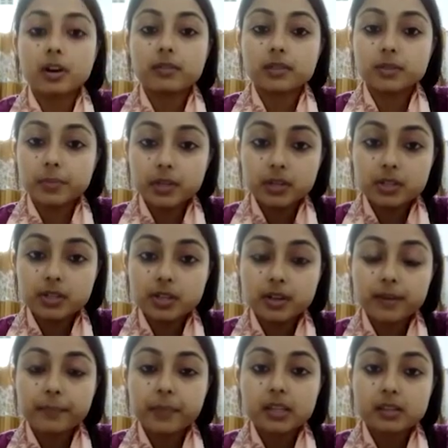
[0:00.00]
See,
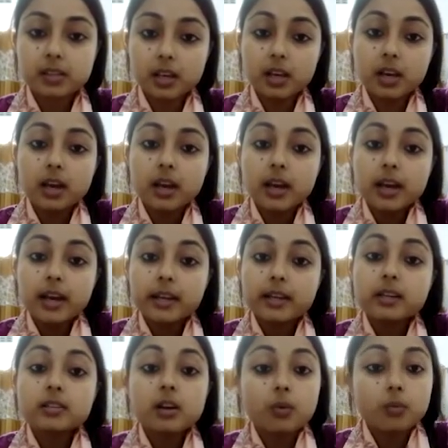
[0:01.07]
it is a word
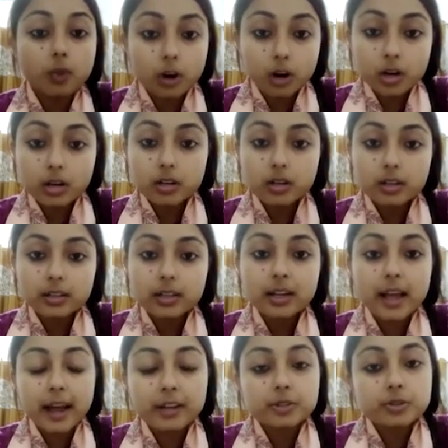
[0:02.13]
that actually
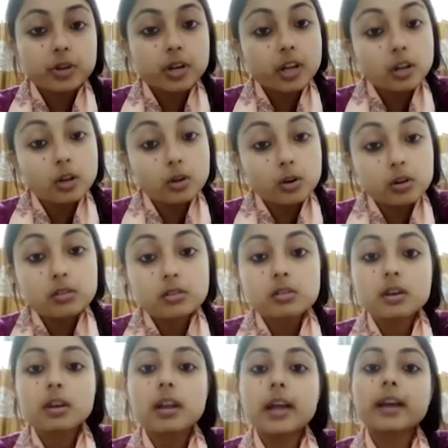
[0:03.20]
looks like a
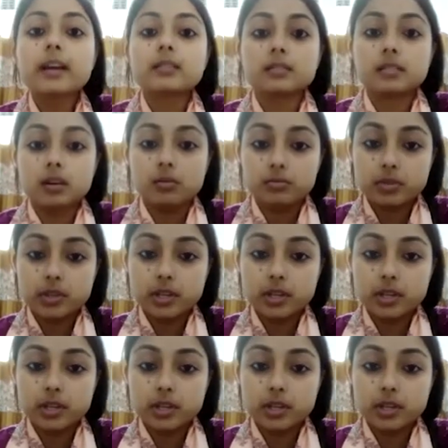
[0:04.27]
sound it makes,